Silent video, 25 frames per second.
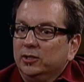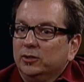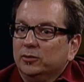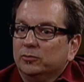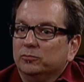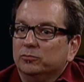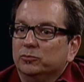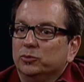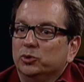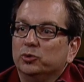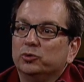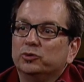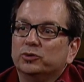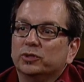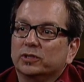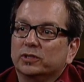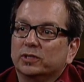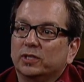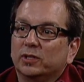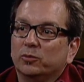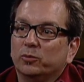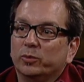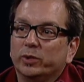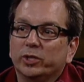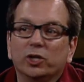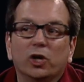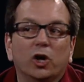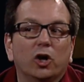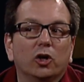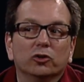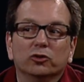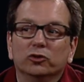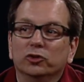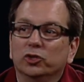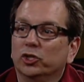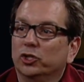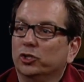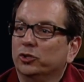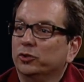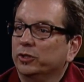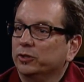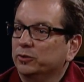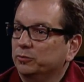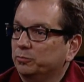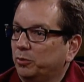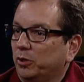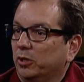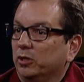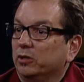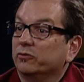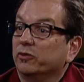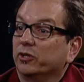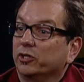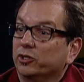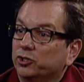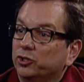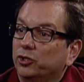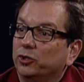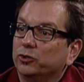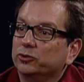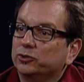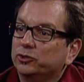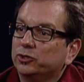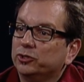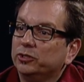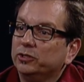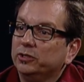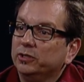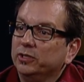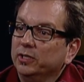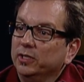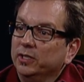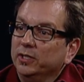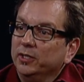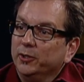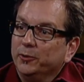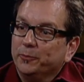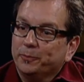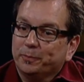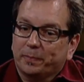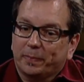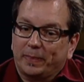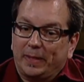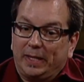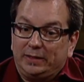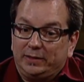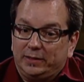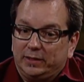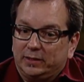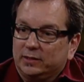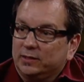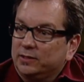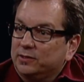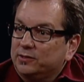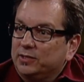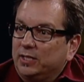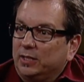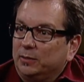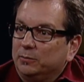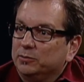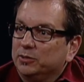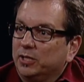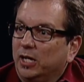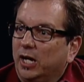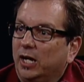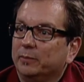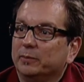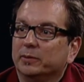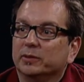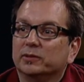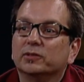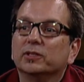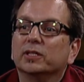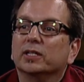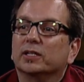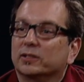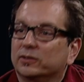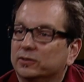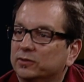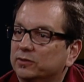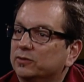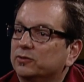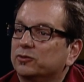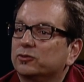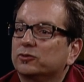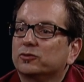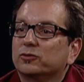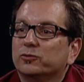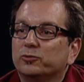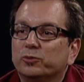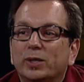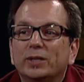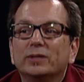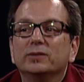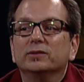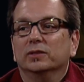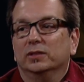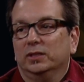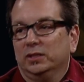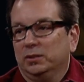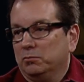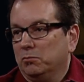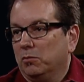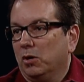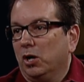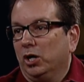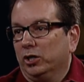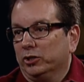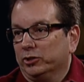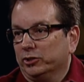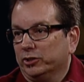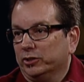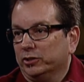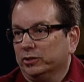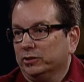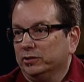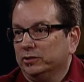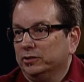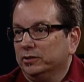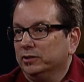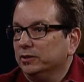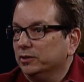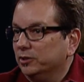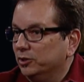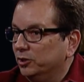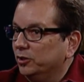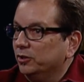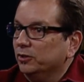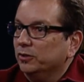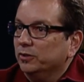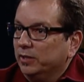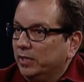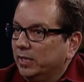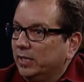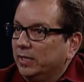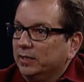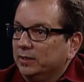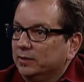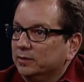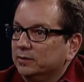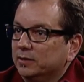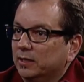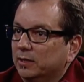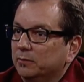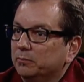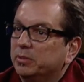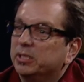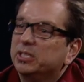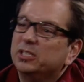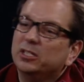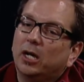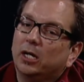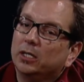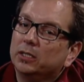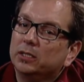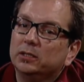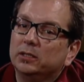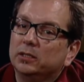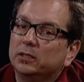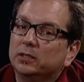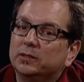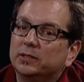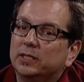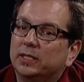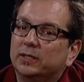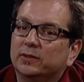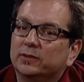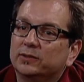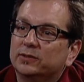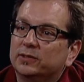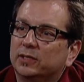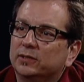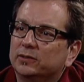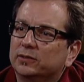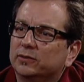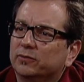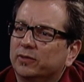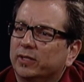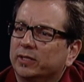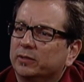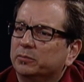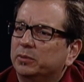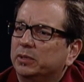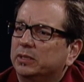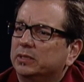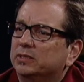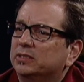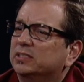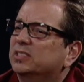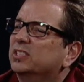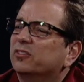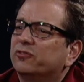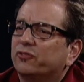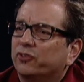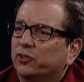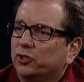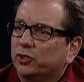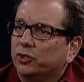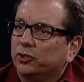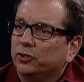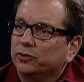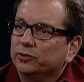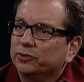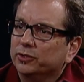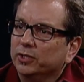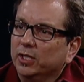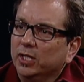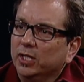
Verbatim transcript: music that we all know as part of our culture. And yet at the same time, it's exquisitely modern, you know. Yeah. And, but not in the, in the sense of like being difficult,